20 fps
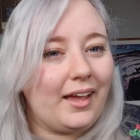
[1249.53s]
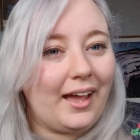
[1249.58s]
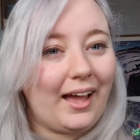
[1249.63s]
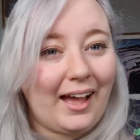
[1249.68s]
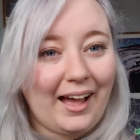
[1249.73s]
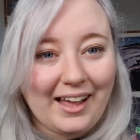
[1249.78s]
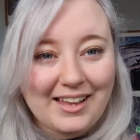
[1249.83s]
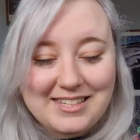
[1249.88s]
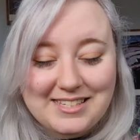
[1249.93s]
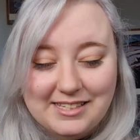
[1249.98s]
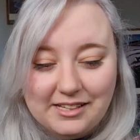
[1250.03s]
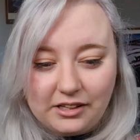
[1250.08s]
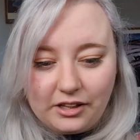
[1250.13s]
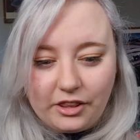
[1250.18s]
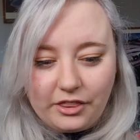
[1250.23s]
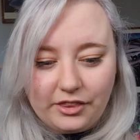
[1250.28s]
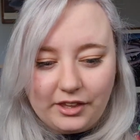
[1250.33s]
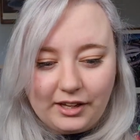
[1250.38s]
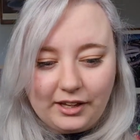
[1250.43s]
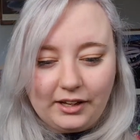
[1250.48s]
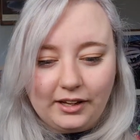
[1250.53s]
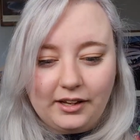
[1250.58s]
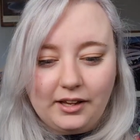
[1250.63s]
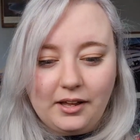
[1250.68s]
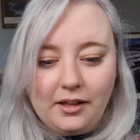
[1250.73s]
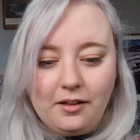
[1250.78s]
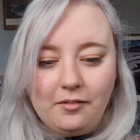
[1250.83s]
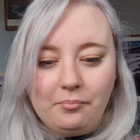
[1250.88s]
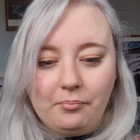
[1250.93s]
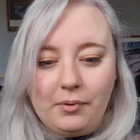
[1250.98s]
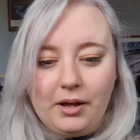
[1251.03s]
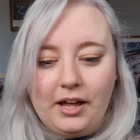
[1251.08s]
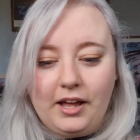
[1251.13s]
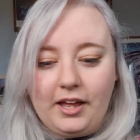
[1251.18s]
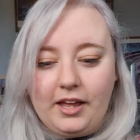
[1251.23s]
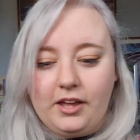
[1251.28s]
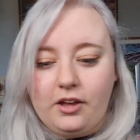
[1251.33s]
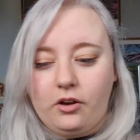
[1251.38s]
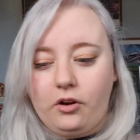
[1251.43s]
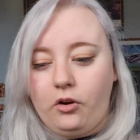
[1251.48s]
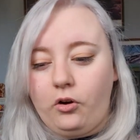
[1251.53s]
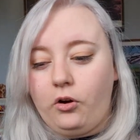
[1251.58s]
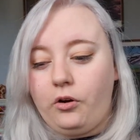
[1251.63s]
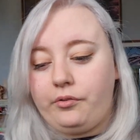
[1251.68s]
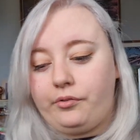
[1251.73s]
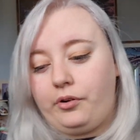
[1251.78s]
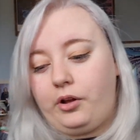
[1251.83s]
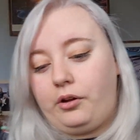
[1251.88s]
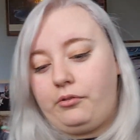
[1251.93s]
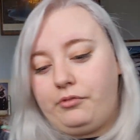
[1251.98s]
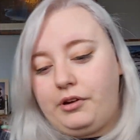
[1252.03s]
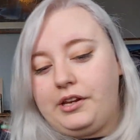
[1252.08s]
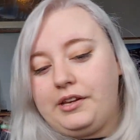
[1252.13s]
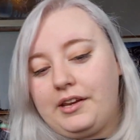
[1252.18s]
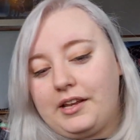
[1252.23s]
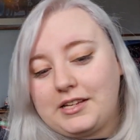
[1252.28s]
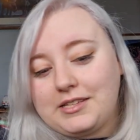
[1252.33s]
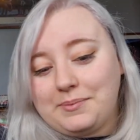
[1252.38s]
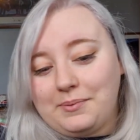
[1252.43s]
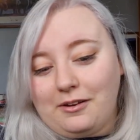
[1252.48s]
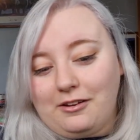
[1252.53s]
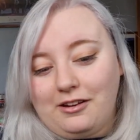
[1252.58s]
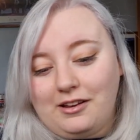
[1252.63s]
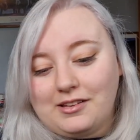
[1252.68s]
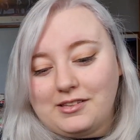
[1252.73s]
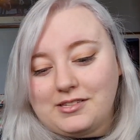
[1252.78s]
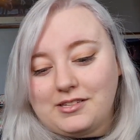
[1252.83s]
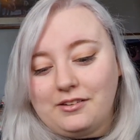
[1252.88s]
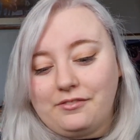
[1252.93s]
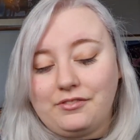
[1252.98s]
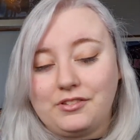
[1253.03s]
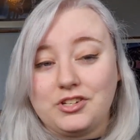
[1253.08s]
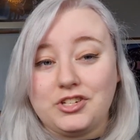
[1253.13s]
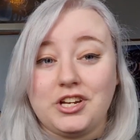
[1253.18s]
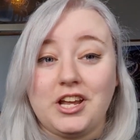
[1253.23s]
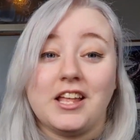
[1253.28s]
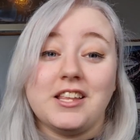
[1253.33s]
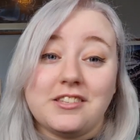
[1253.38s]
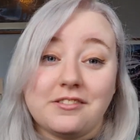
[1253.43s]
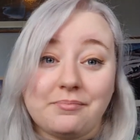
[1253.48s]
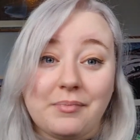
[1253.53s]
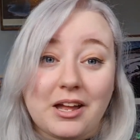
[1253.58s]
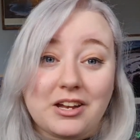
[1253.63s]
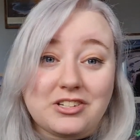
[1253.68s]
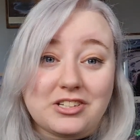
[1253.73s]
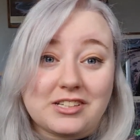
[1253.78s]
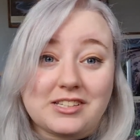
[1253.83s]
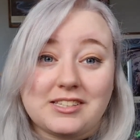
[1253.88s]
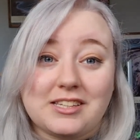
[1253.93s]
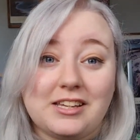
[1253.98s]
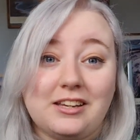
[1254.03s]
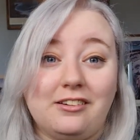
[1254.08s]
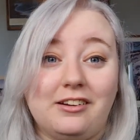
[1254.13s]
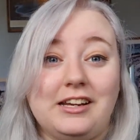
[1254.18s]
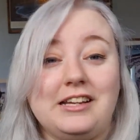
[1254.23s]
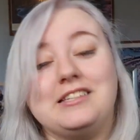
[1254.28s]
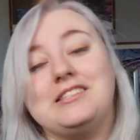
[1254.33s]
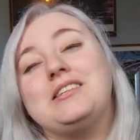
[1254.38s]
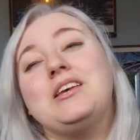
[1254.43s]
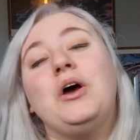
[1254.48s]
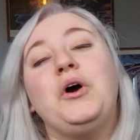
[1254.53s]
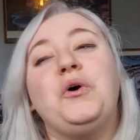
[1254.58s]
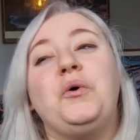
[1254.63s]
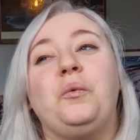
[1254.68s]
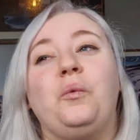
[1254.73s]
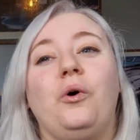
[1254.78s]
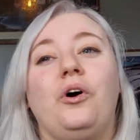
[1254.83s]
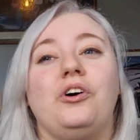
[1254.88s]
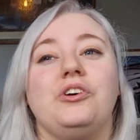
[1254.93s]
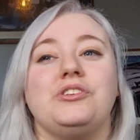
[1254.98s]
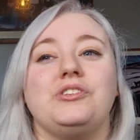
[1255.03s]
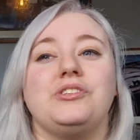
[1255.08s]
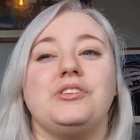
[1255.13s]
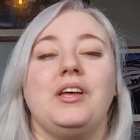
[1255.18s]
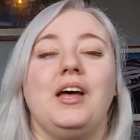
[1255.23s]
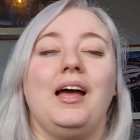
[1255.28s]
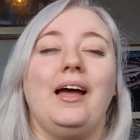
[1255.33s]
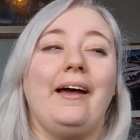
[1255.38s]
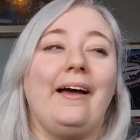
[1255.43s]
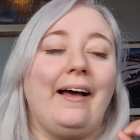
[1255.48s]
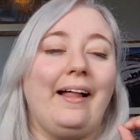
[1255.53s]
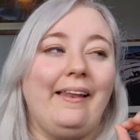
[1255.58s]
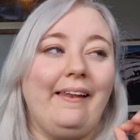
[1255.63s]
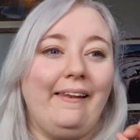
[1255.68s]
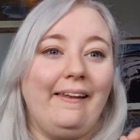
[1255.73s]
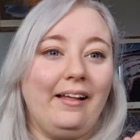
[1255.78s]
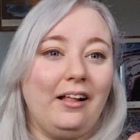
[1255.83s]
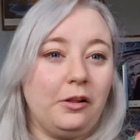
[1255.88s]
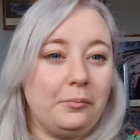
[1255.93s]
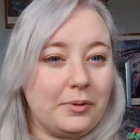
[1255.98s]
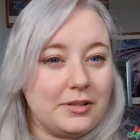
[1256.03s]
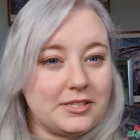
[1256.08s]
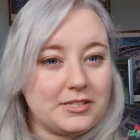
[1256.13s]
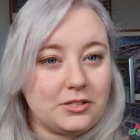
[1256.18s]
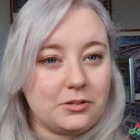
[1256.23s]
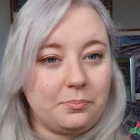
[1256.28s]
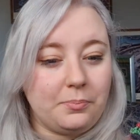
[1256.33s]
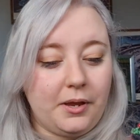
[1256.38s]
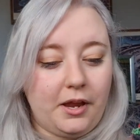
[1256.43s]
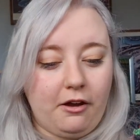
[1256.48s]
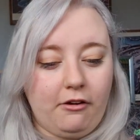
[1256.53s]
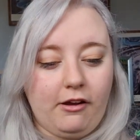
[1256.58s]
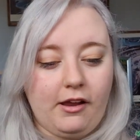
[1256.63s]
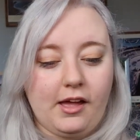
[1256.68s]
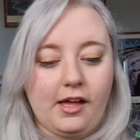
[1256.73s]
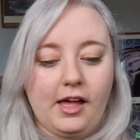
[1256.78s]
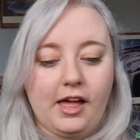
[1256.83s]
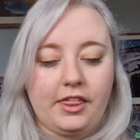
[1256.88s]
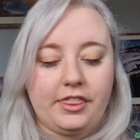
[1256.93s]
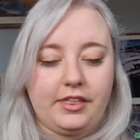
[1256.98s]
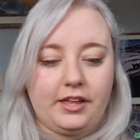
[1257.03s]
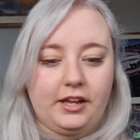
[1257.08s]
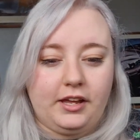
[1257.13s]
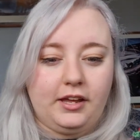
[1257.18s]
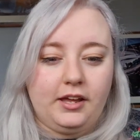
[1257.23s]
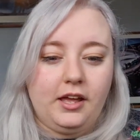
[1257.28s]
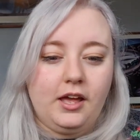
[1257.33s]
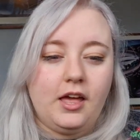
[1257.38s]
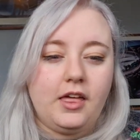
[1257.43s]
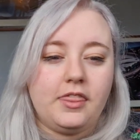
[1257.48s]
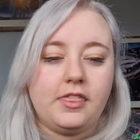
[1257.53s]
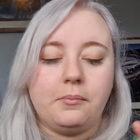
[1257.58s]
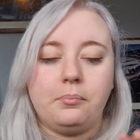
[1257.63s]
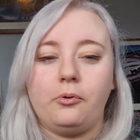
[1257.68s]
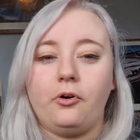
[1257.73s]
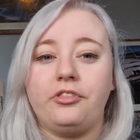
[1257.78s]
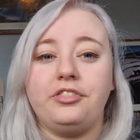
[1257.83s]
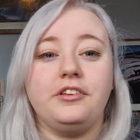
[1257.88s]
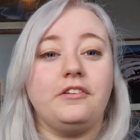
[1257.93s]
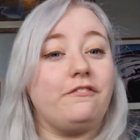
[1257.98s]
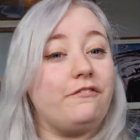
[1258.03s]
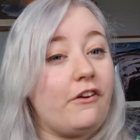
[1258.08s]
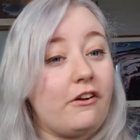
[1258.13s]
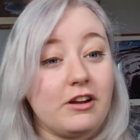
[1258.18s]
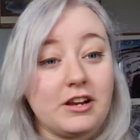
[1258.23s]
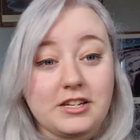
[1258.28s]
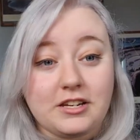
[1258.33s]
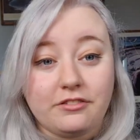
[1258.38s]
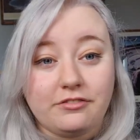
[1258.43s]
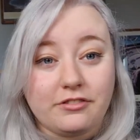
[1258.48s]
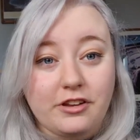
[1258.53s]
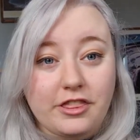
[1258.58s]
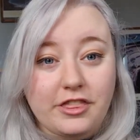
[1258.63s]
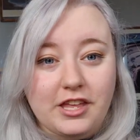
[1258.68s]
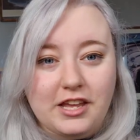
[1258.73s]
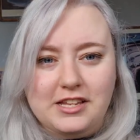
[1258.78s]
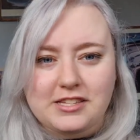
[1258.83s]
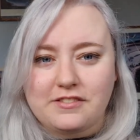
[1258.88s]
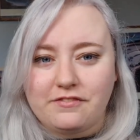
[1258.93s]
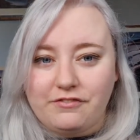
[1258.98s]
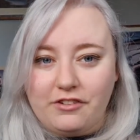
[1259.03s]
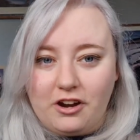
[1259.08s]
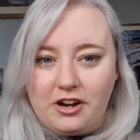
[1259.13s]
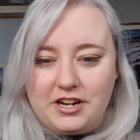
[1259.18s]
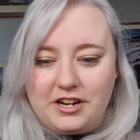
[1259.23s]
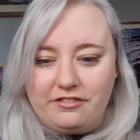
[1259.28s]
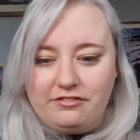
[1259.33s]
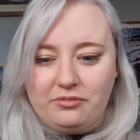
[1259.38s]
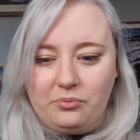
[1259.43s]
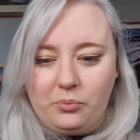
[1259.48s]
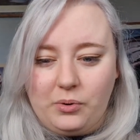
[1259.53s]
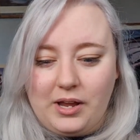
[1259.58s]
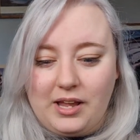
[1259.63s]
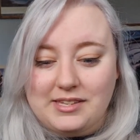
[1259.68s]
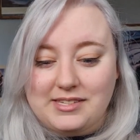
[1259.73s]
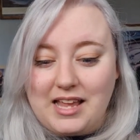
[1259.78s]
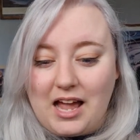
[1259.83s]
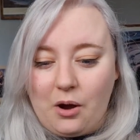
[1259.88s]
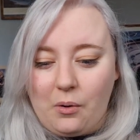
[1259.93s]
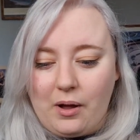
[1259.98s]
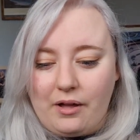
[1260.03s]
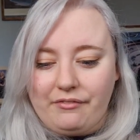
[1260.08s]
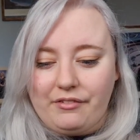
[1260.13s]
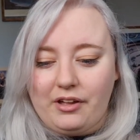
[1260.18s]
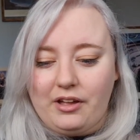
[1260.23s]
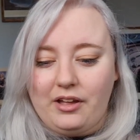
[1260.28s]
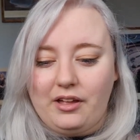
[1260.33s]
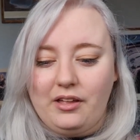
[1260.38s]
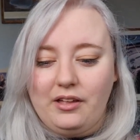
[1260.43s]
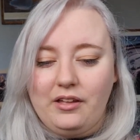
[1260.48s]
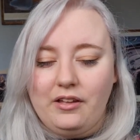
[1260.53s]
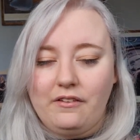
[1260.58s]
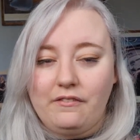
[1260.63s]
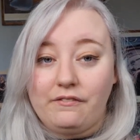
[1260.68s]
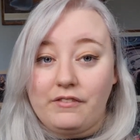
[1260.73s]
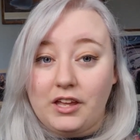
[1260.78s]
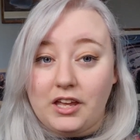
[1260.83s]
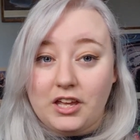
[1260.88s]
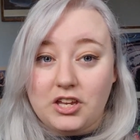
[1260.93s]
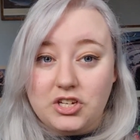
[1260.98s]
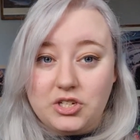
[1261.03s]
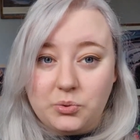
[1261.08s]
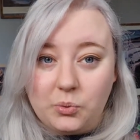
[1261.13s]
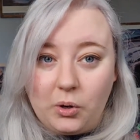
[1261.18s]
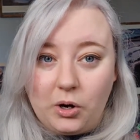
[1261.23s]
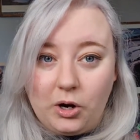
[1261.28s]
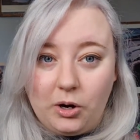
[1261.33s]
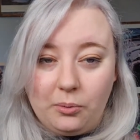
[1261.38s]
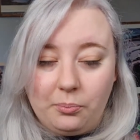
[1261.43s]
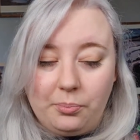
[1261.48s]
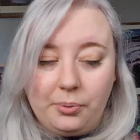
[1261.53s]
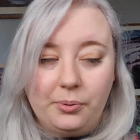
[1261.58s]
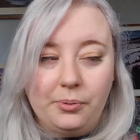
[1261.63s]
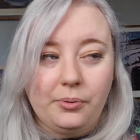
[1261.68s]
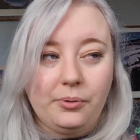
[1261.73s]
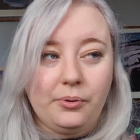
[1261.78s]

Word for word: I still think my overall reading experience of the Shades of Magic series was a little bit superior. I think they both did very different things in very different ways. However, the Schwab